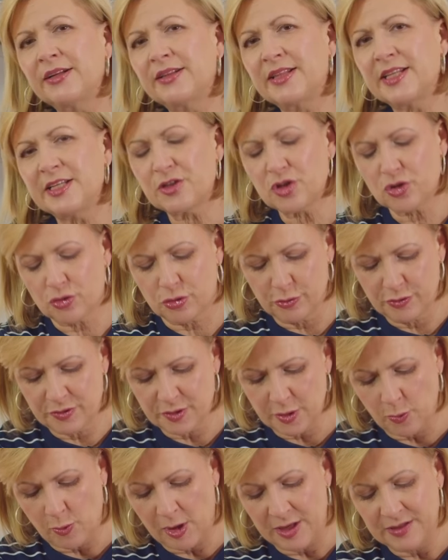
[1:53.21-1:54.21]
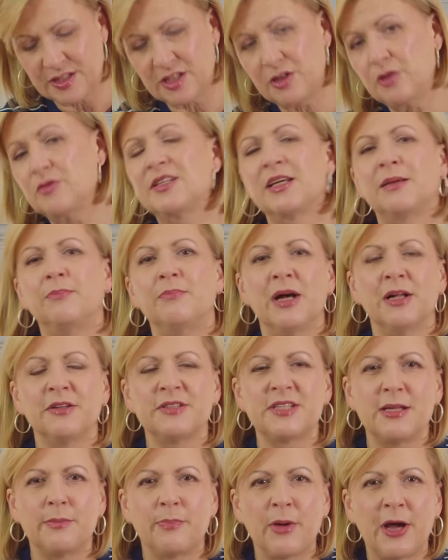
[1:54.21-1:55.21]
this streusel once using
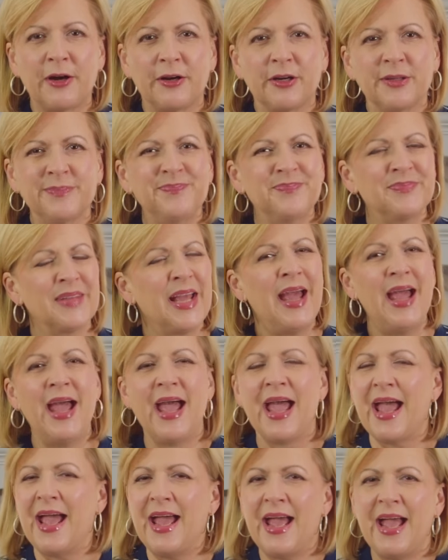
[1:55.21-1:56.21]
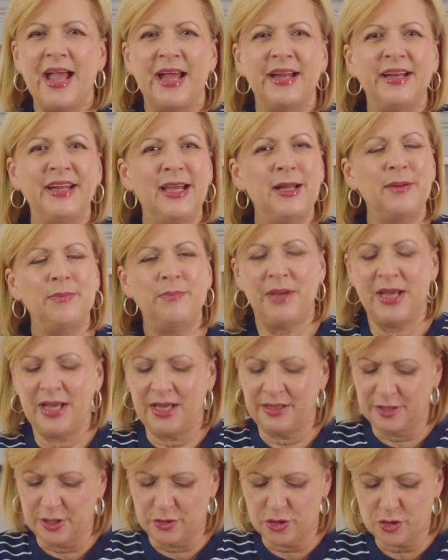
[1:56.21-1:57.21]
melted butter, and it
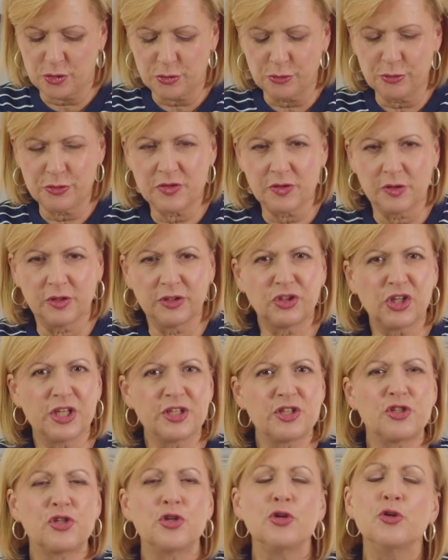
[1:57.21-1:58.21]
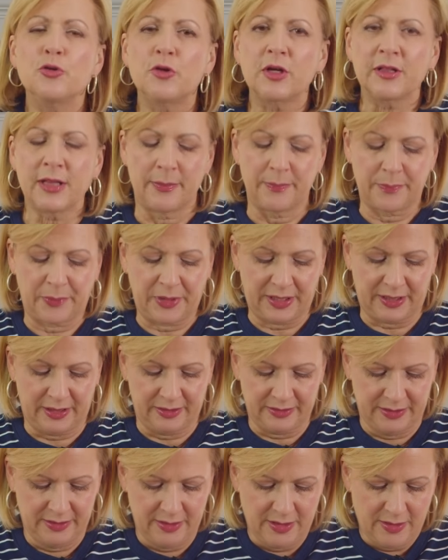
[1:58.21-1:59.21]
made the streusel just too clumpy,
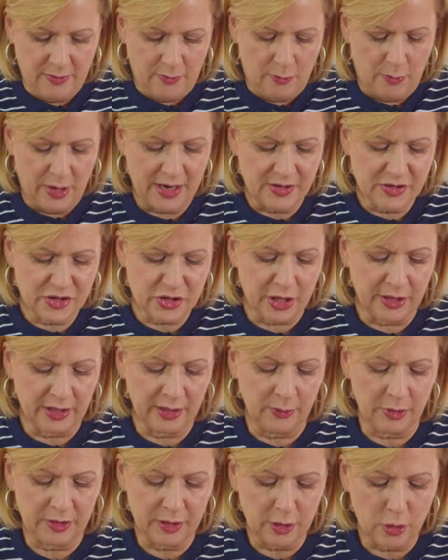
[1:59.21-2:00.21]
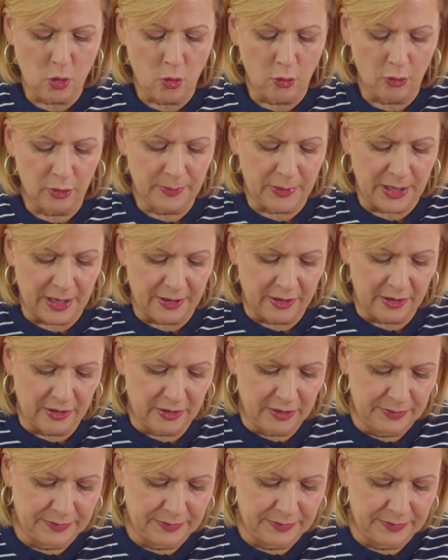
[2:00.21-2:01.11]
where starting with the cold butter